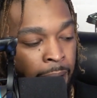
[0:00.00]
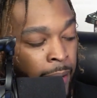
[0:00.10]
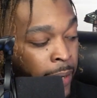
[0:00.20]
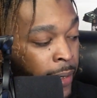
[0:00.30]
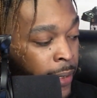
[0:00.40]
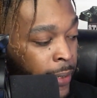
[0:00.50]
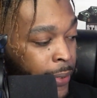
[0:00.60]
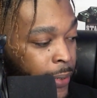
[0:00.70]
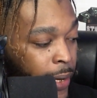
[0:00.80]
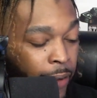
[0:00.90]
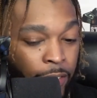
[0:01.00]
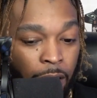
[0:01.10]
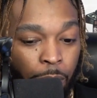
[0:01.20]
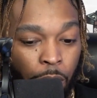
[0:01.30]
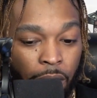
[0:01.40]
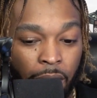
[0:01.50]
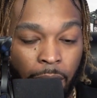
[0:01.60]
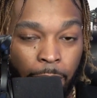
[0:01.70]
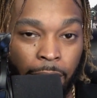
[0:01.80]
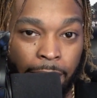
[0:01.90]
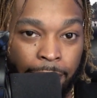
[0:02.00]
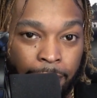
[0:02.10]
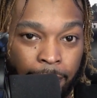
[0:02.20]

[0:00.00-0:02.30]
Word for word: We don't care. I have nothing more to say about it.